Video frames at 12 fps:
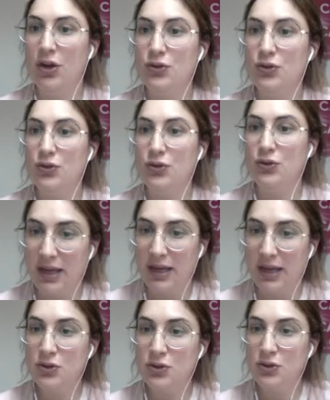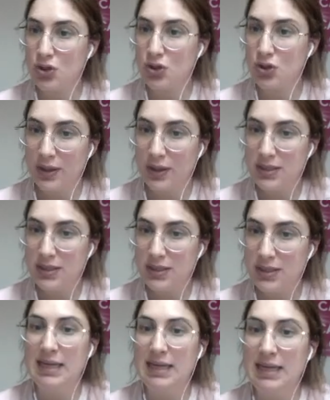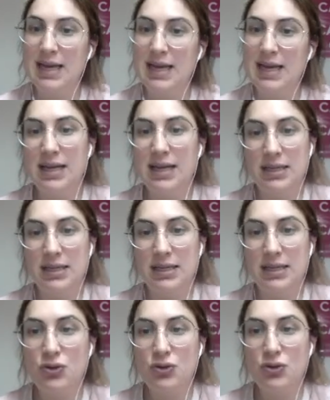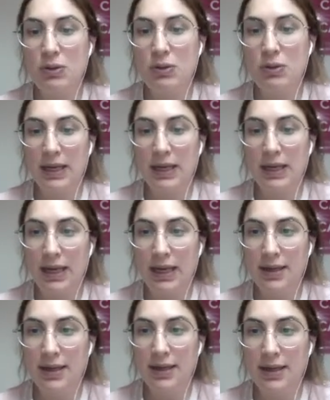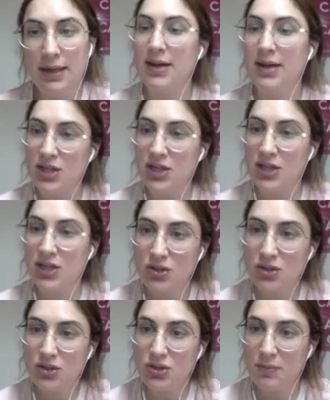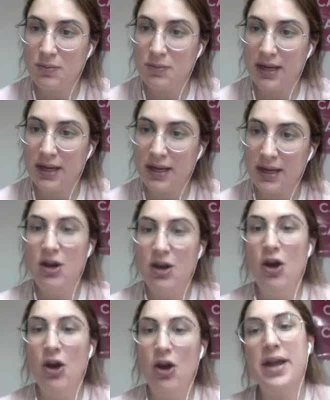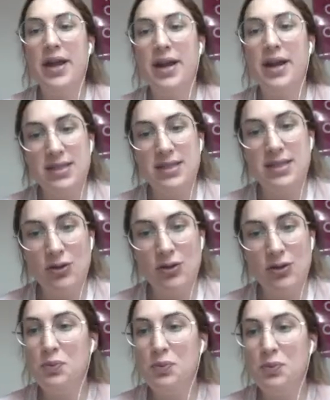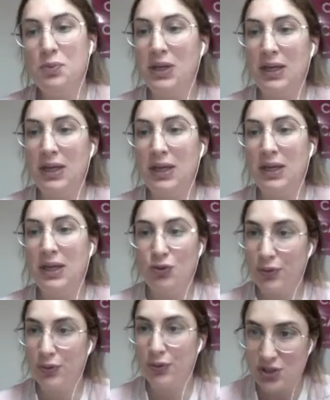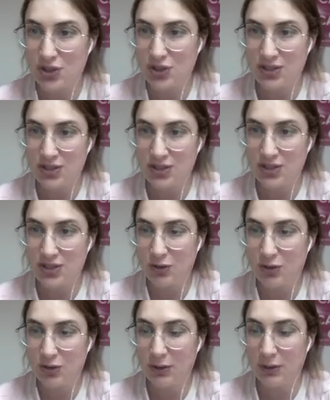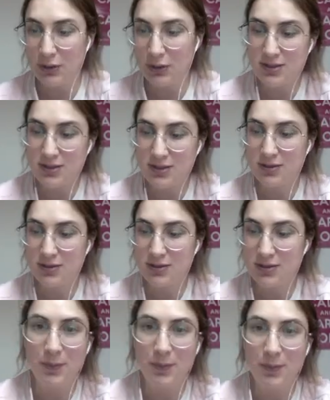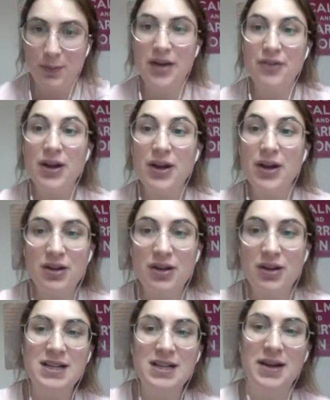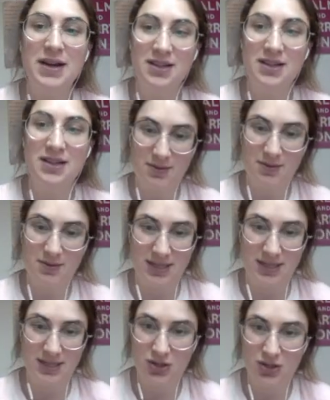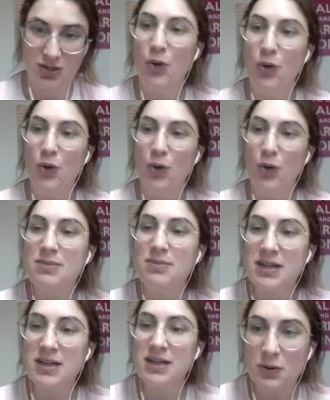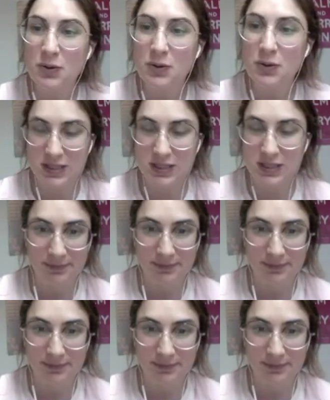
to be able to show us that in tube A, digestion took place, whereas in tube B, no digestion took place. So, if I want to write my interpretation, what am I supposed to say?